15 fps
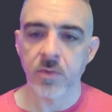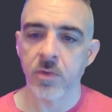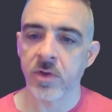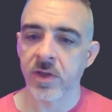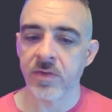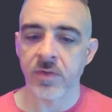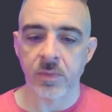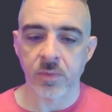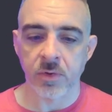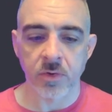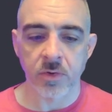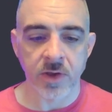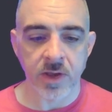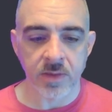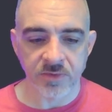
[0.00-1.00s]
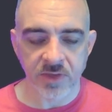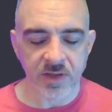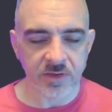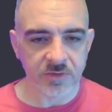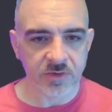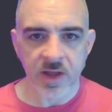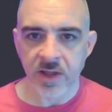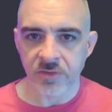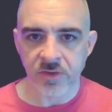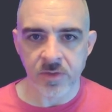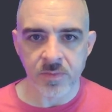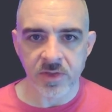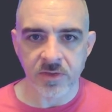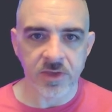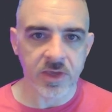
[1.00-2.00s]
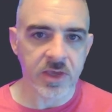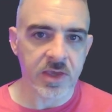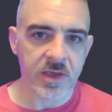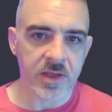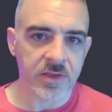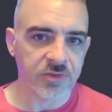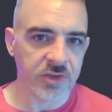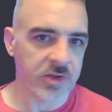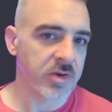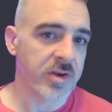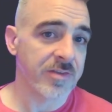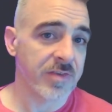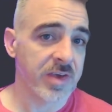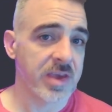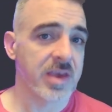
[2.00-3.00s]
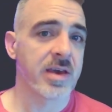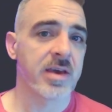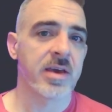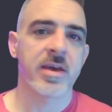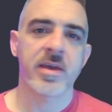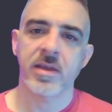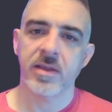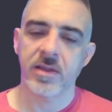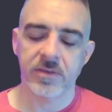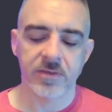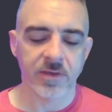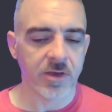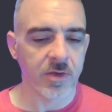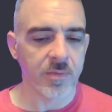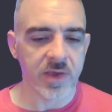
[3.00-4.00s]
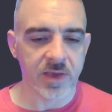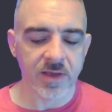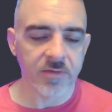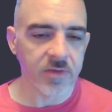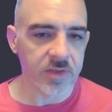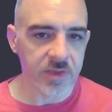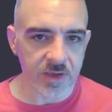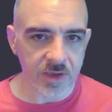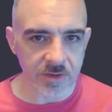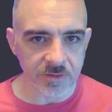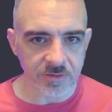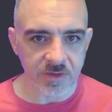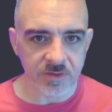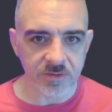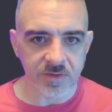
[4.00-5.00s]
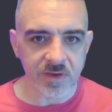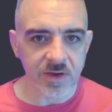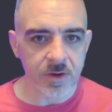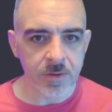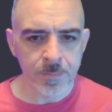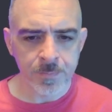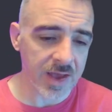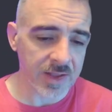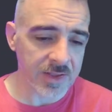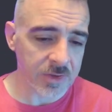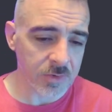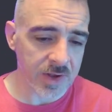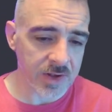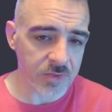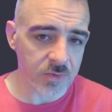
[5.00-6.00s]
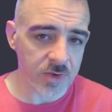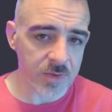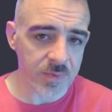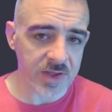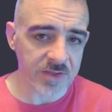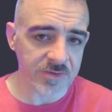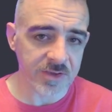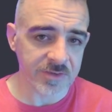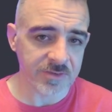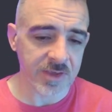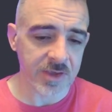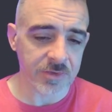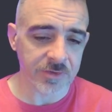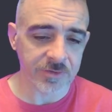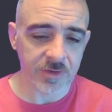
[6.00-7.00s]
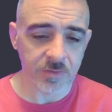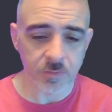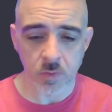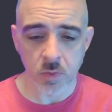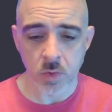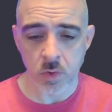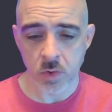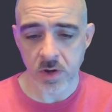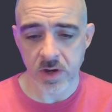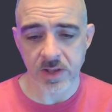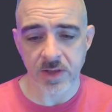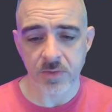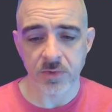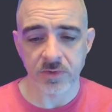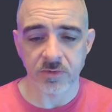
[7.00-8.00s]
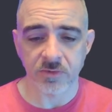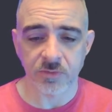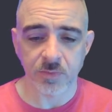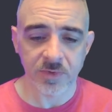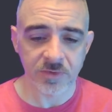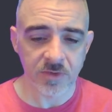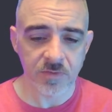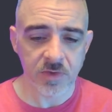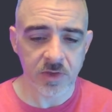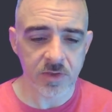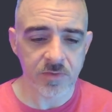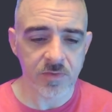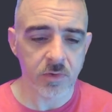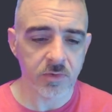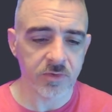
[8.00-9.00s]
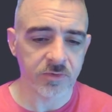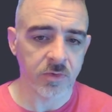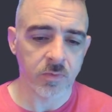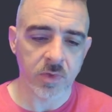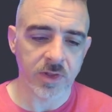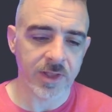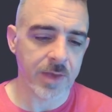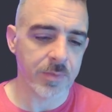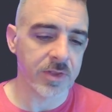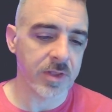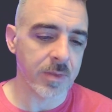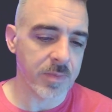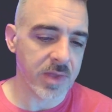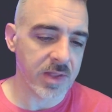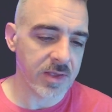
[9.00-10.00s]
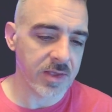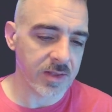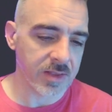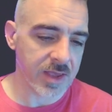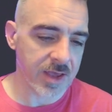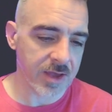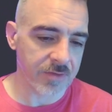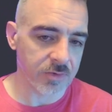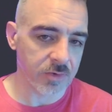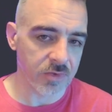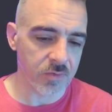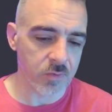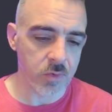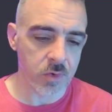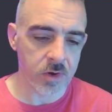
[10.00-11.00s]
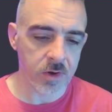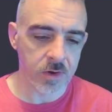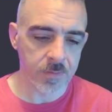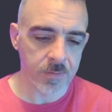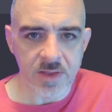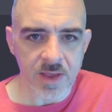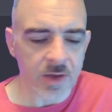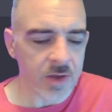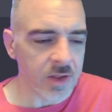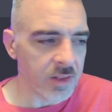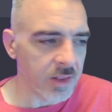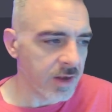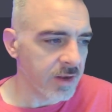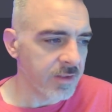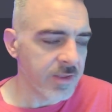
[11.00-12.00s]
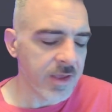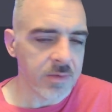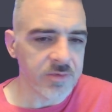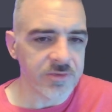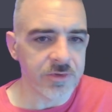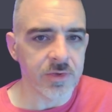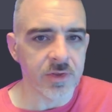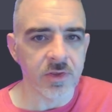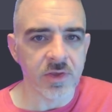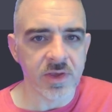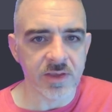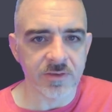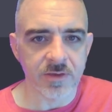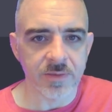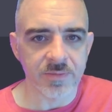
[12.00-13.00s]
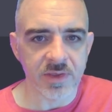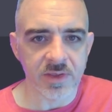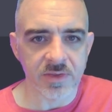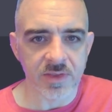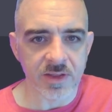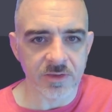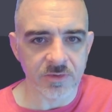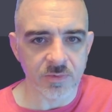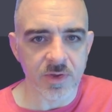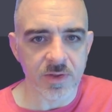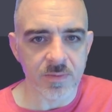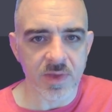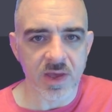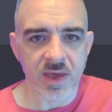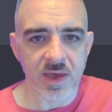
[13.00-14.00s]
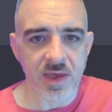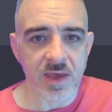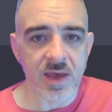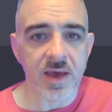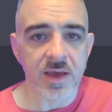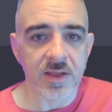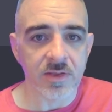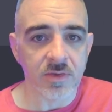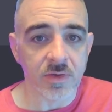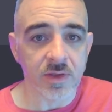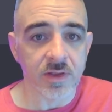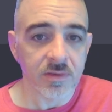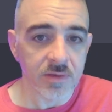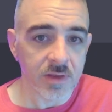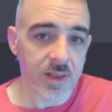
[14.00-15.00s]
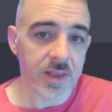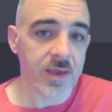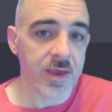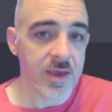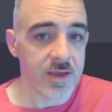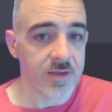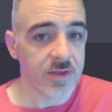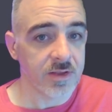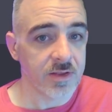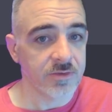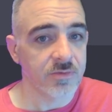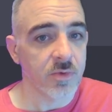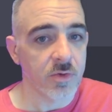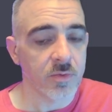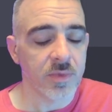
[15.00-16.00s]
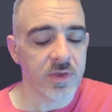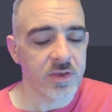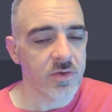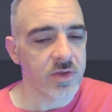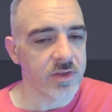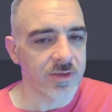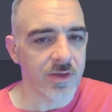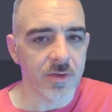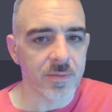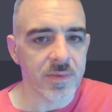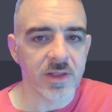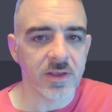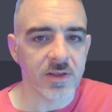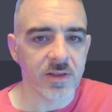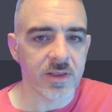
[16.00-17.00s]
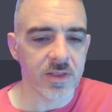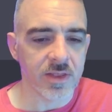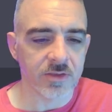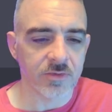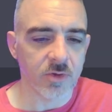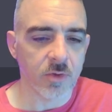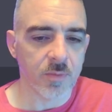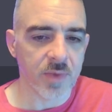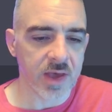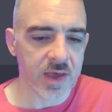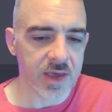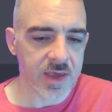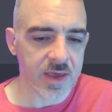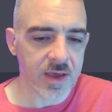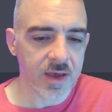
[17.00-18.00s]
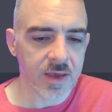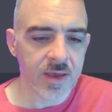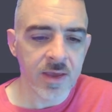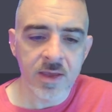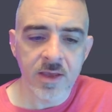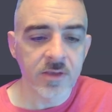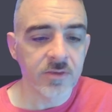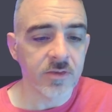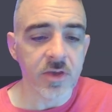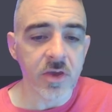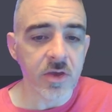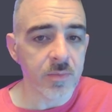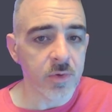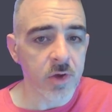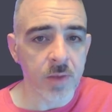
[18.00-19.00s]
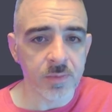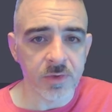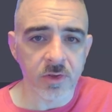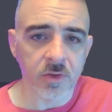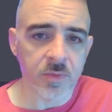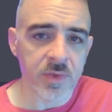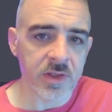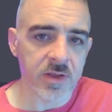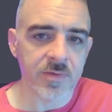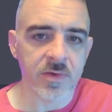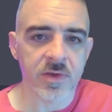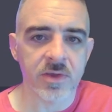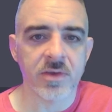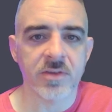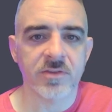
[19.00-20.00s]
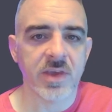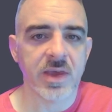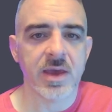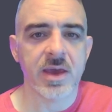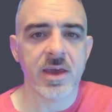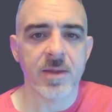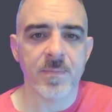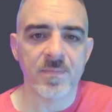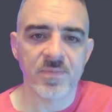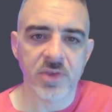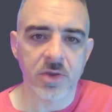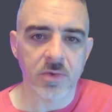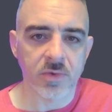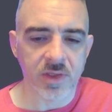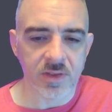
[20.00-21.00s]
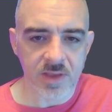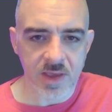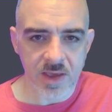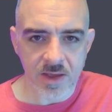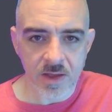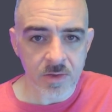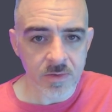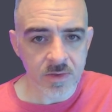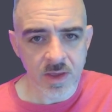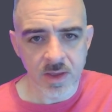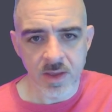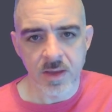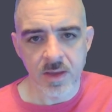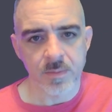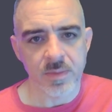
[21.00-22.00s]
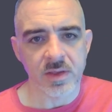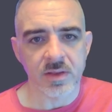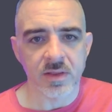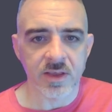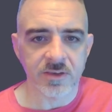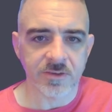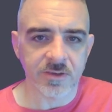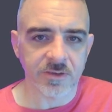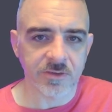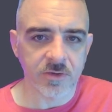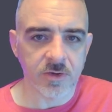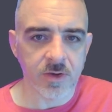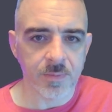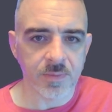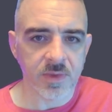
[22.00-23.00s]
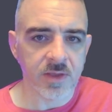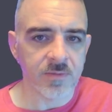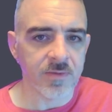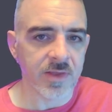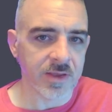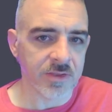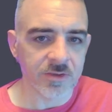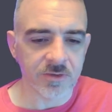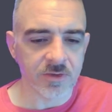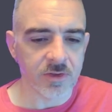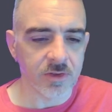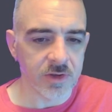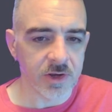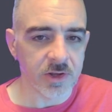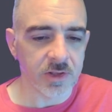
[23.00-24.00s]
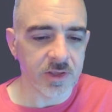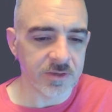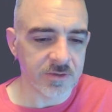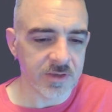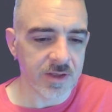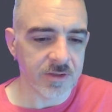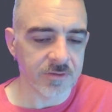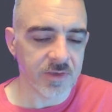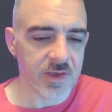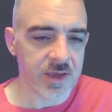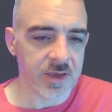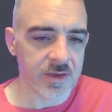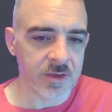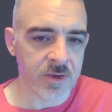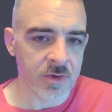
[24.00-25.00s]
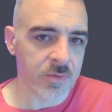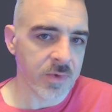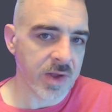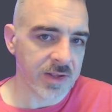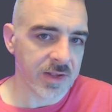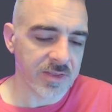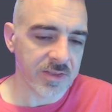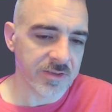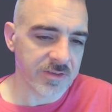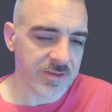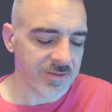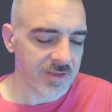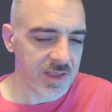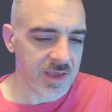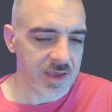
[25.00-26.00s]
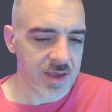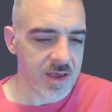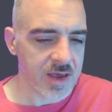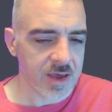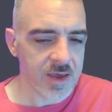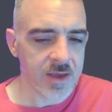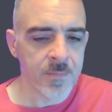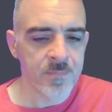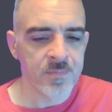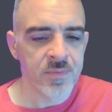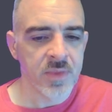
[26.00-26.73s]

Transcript: We're given programs like ChatGPT and generative AI to help make everything else easier. I need to write a 3-page essay on the Civil War, and I want to specifically focus on what happened immediately after the war. Now, a lot of times you can look at something that's written by AI and you can, like, hey, that's wrote, you can tell immediately that's wrote by AI. So you can prompt it a little bit different. You could say, hey, tone it down, be less descriptive. Like, this clearly sounds like you're writing this as an AI.